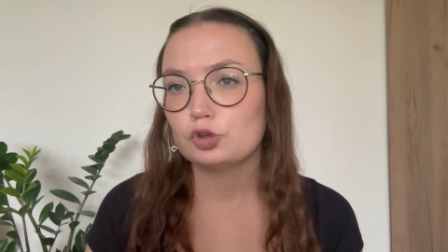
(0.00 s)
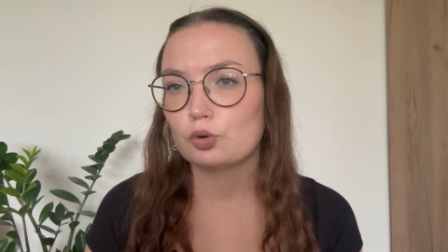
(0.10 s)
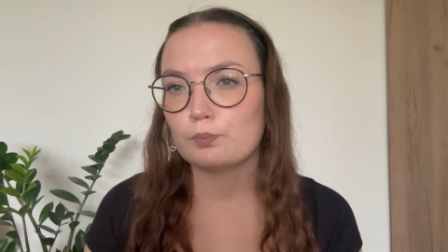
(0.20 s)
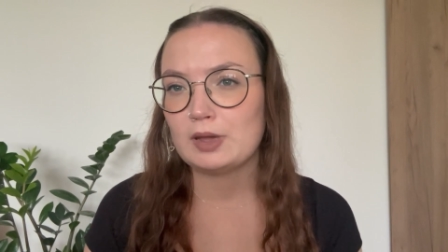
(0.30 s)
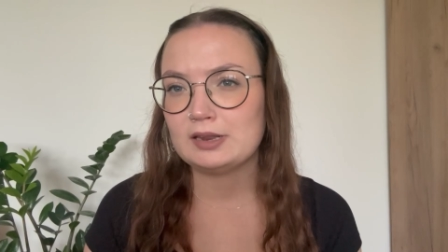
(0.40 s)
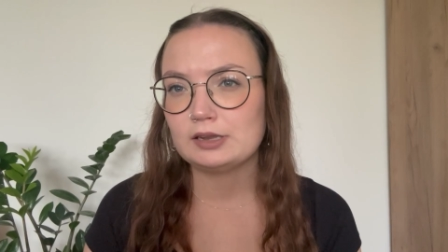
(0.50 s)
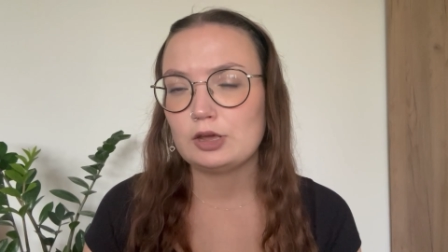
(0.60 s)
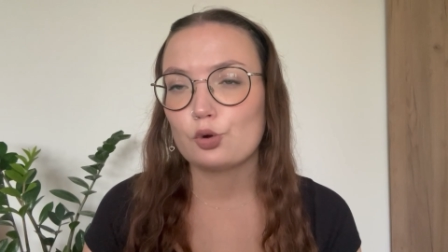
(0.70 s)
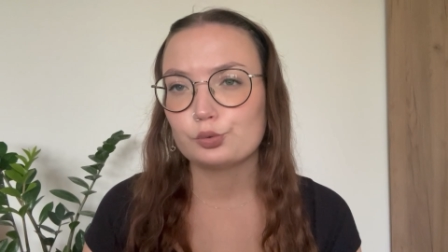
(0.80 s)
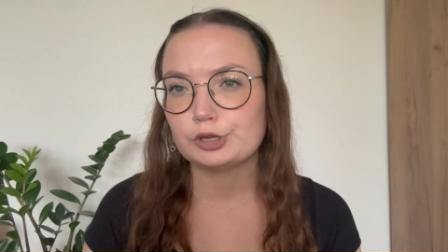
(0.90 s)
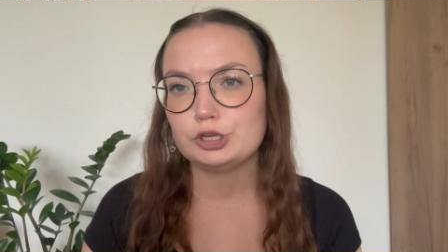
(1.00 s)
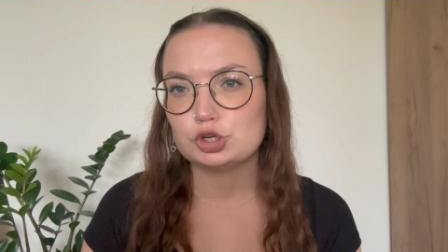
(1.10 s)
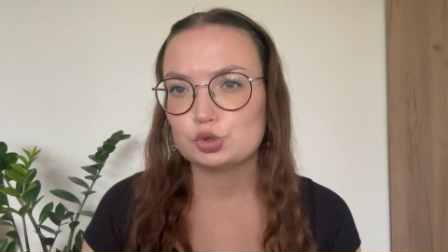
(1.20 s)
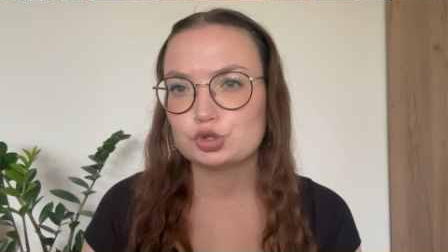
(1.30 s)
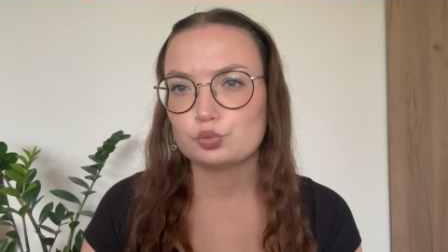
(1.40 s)
mainly only
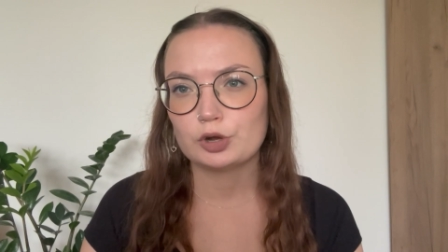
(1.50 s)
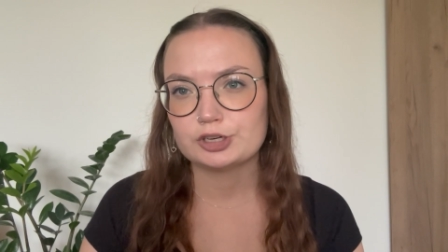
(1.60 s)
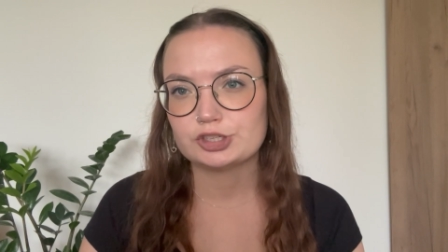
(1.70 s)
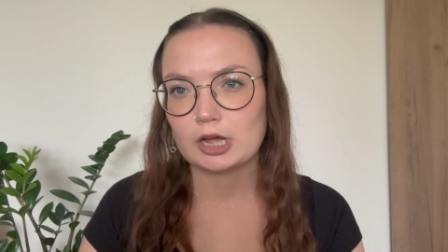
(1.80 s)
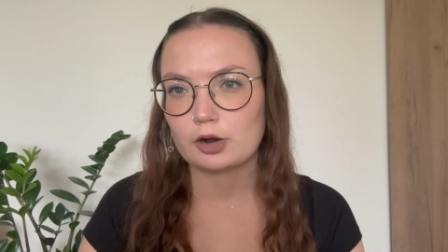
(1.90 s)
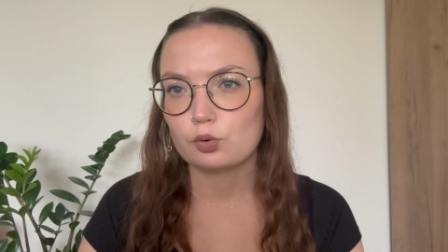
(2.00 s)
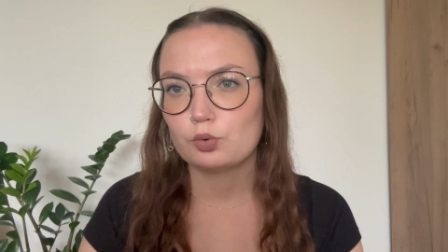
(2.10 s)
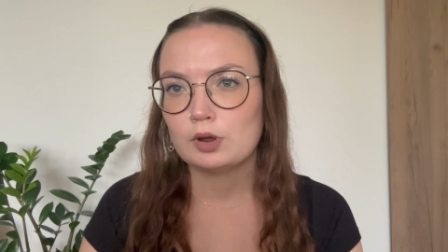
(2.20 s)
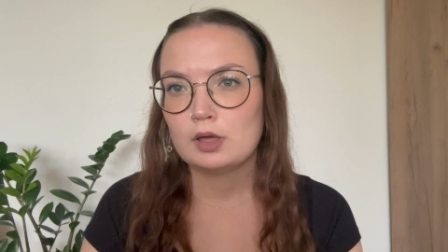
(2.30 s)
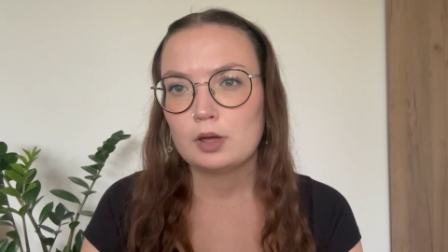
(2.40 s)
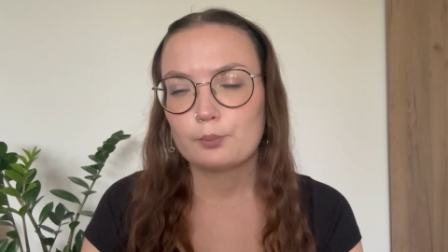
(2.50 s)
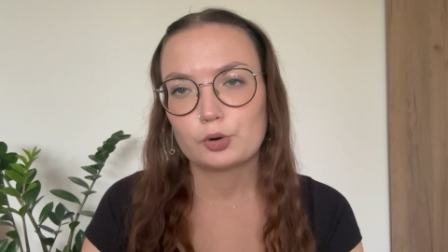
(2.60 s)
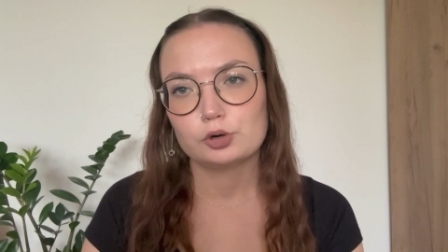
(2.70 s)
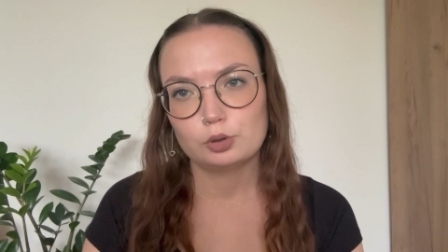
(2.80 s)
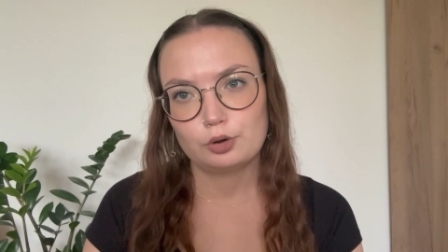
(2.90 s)
used 1 shadow
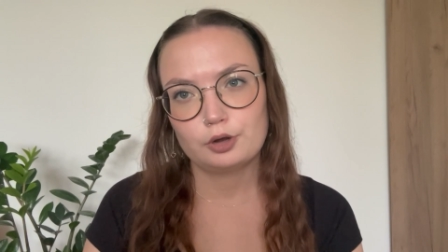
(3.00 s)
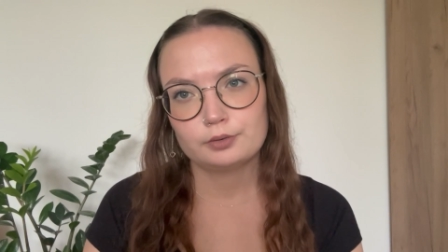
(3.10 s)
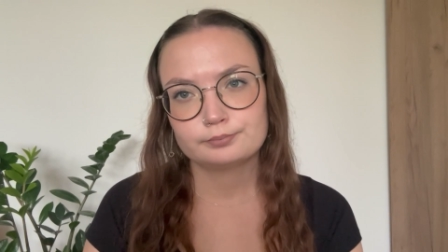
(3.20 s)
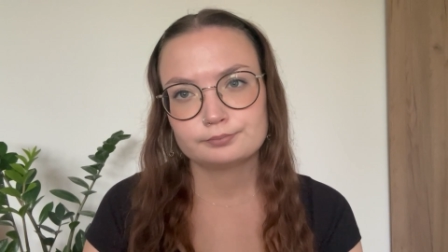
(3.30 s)
per look.